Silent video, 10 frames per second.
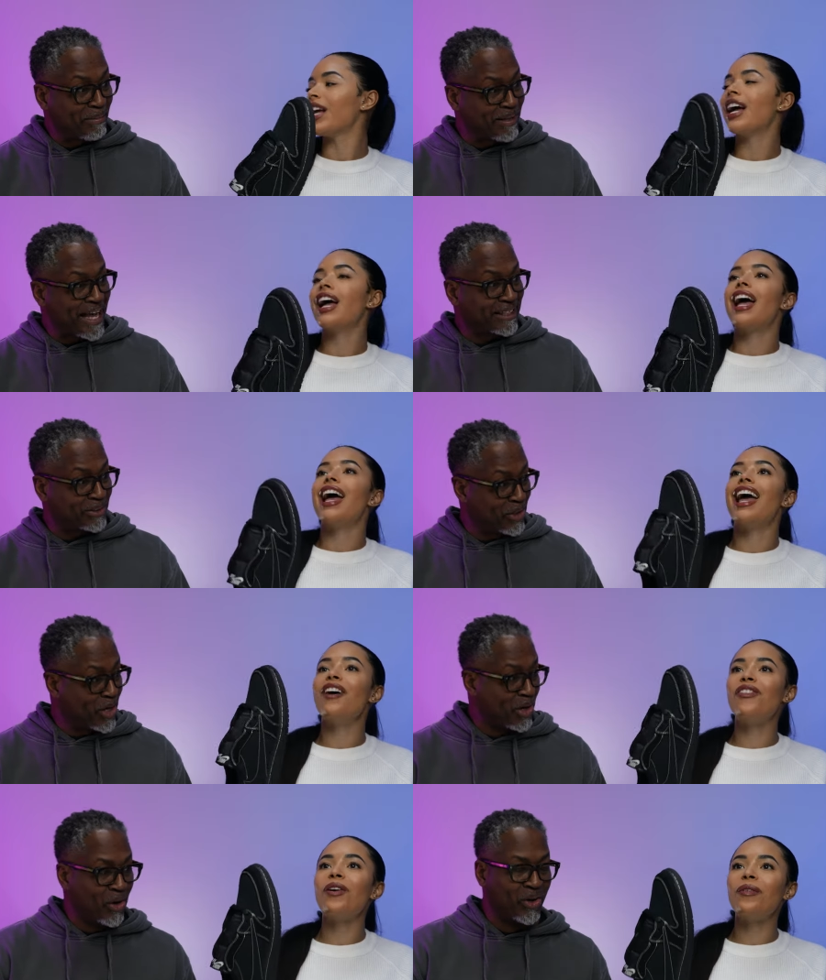Speaker 1: a black shoe.
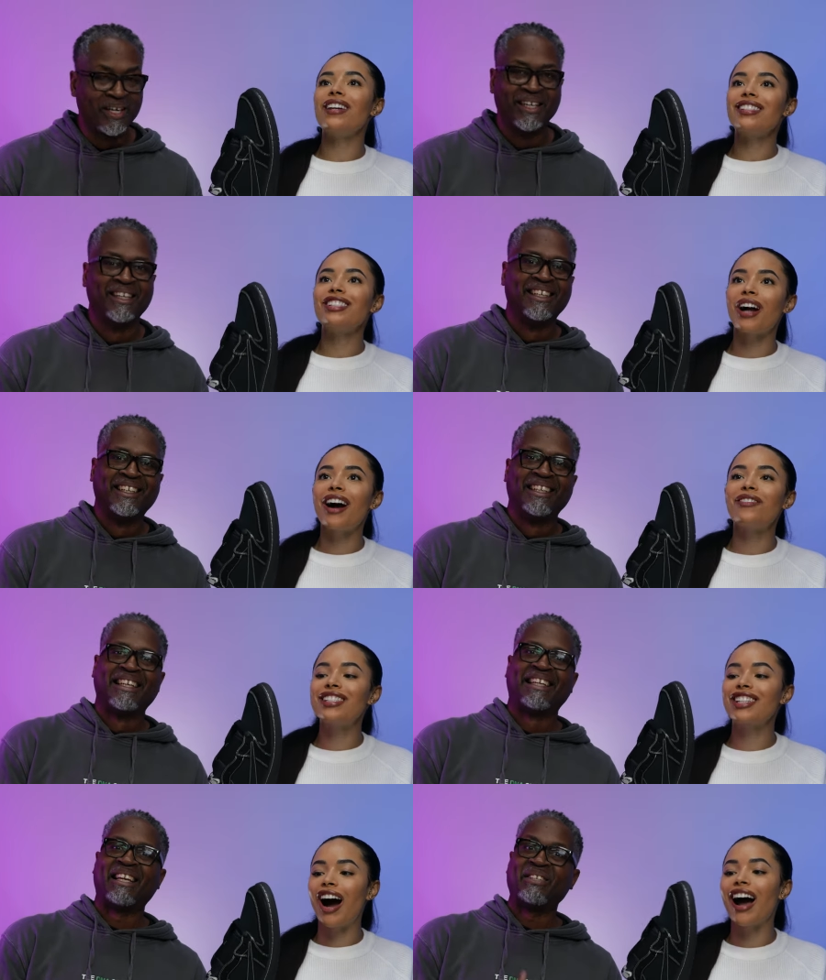If it wasn't
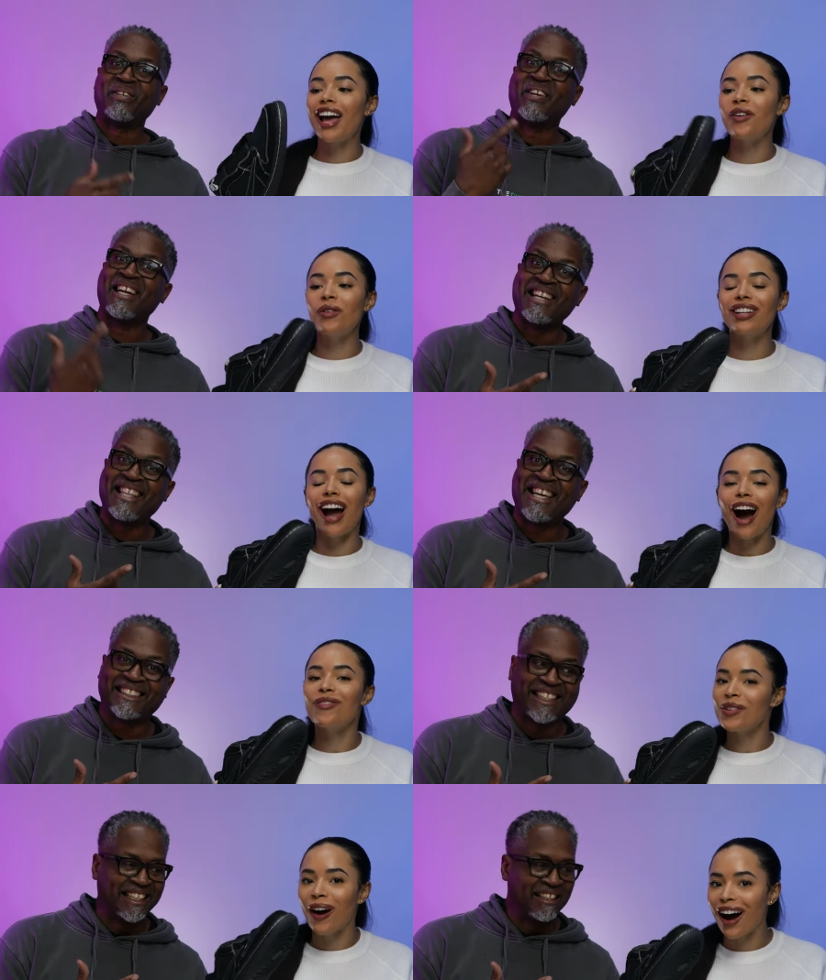Travis Scott, it would not
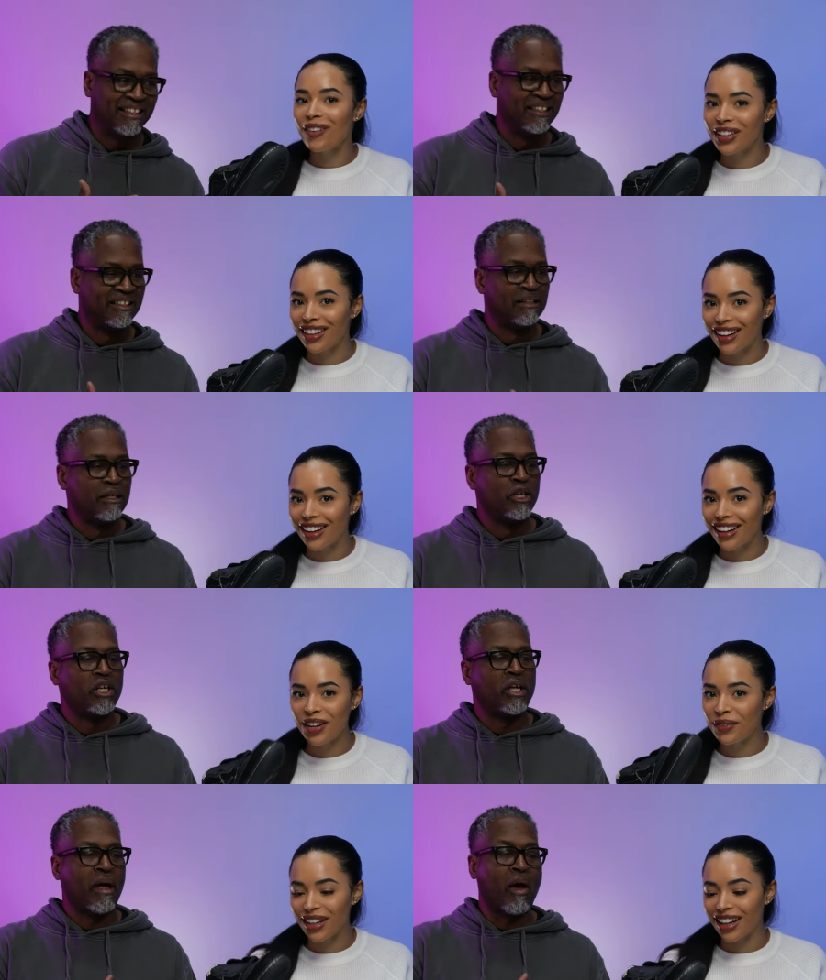this? be popular.
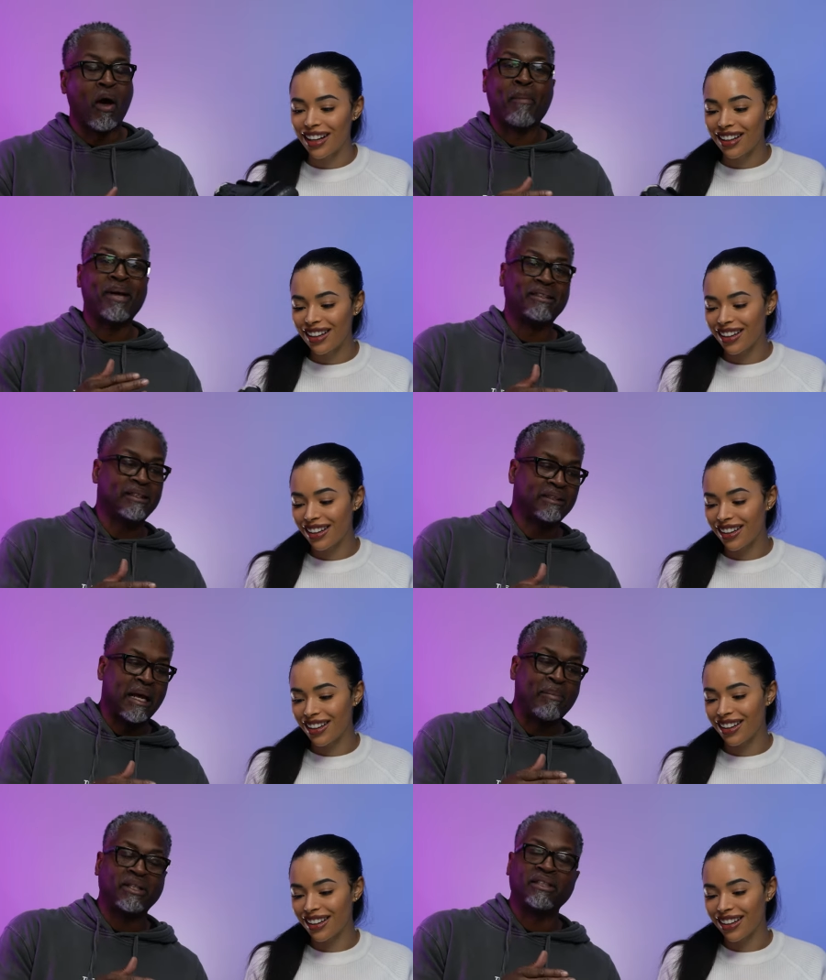It wouldn't.
Speaker 2: I bet this.
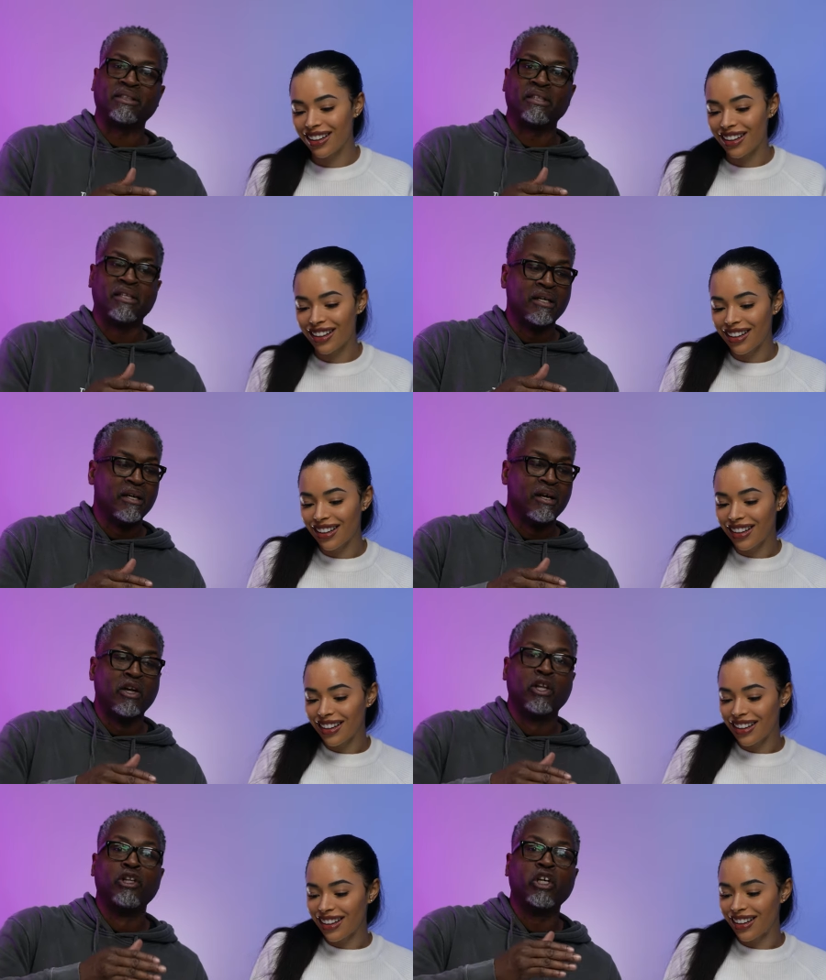I bet this.
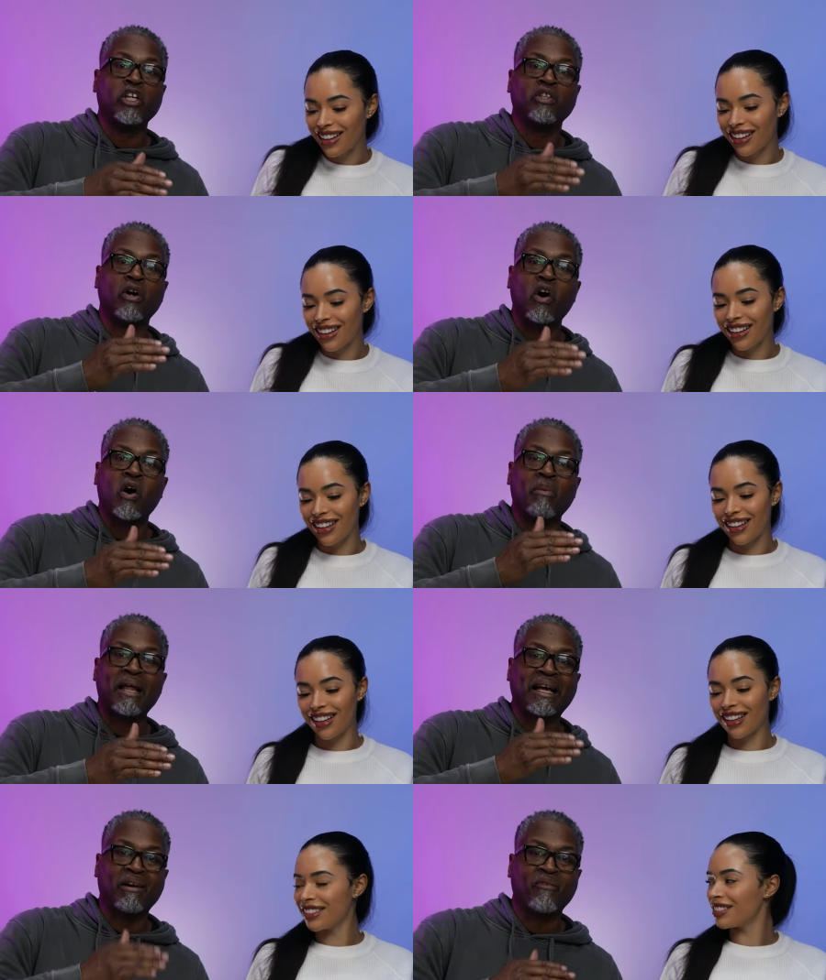Look at the all
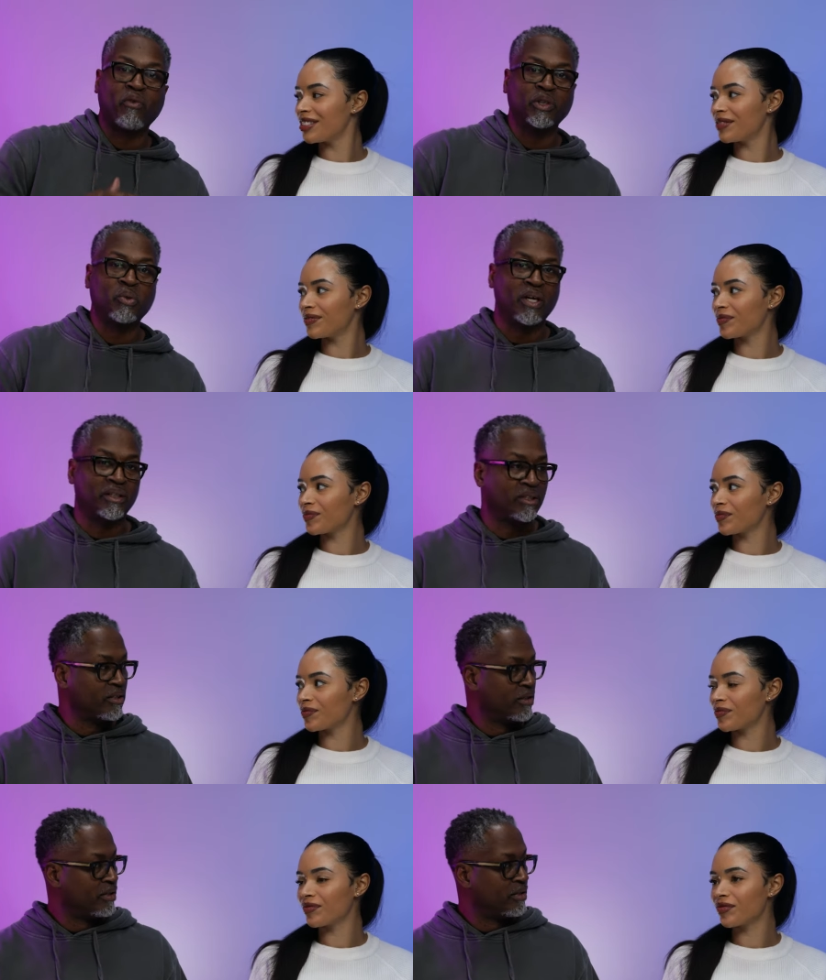black Air Force Ones.
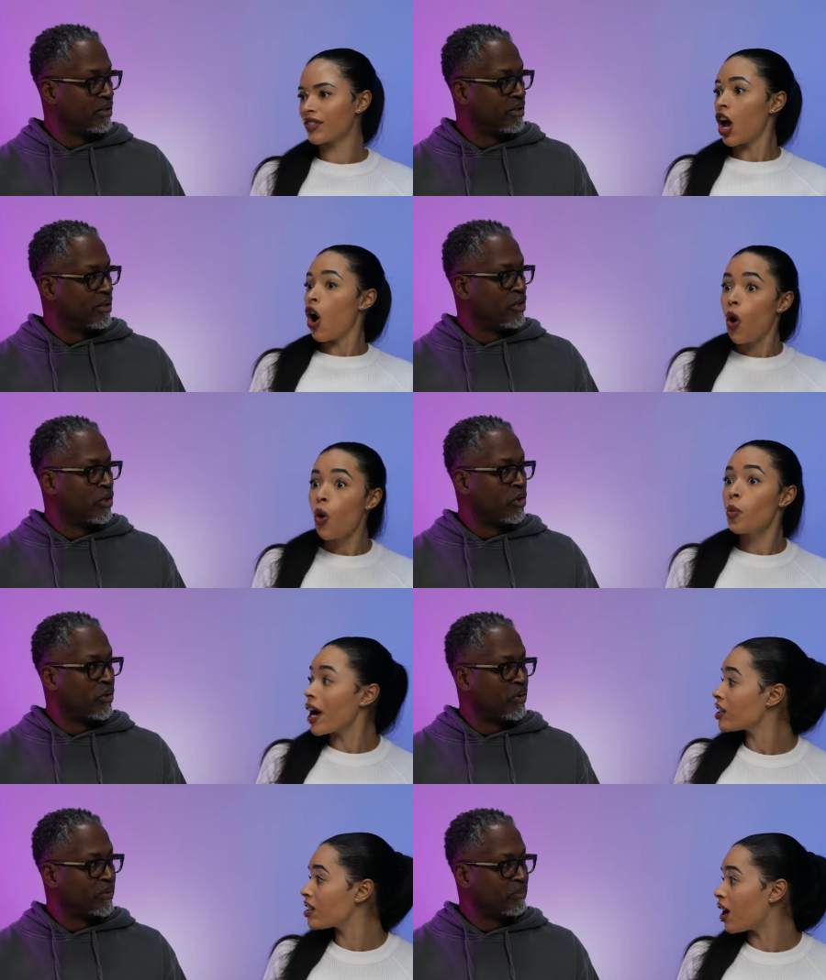
Speaker 1: Who
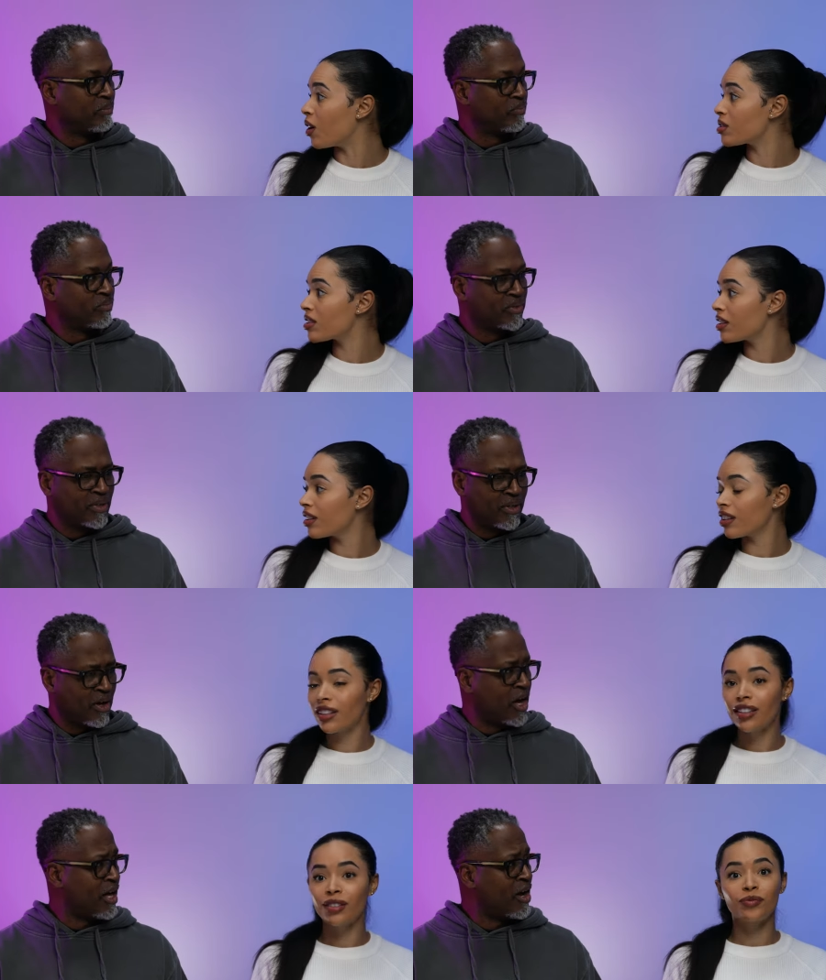wears those?
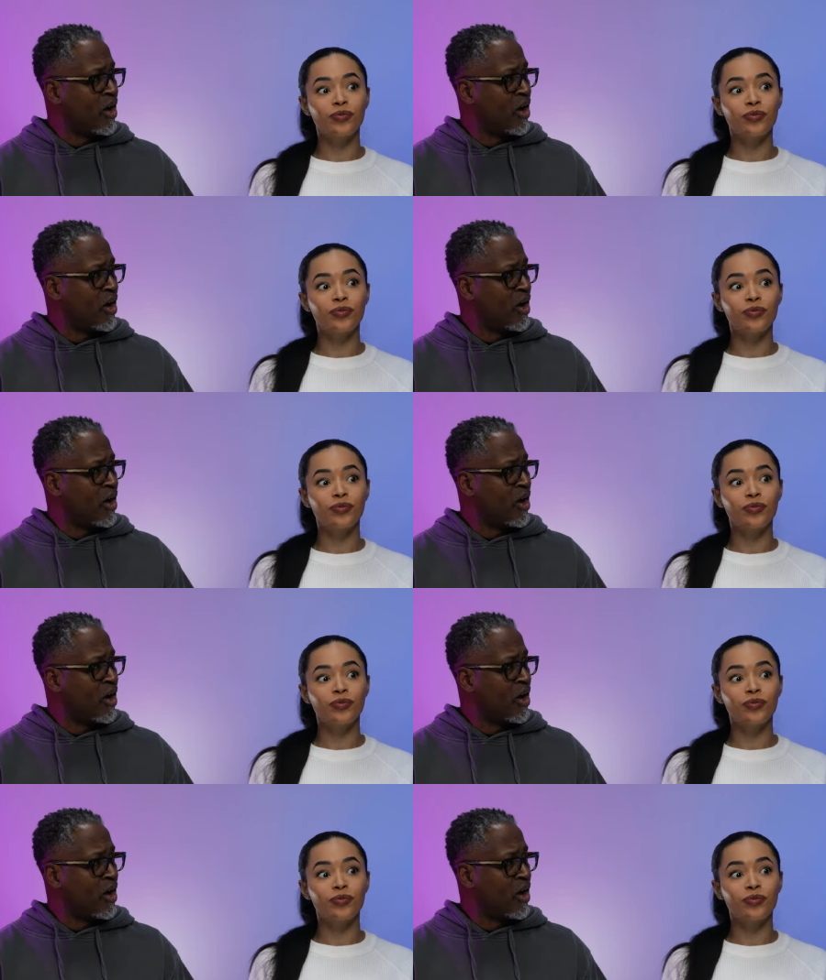
Speaker 2: Oh, the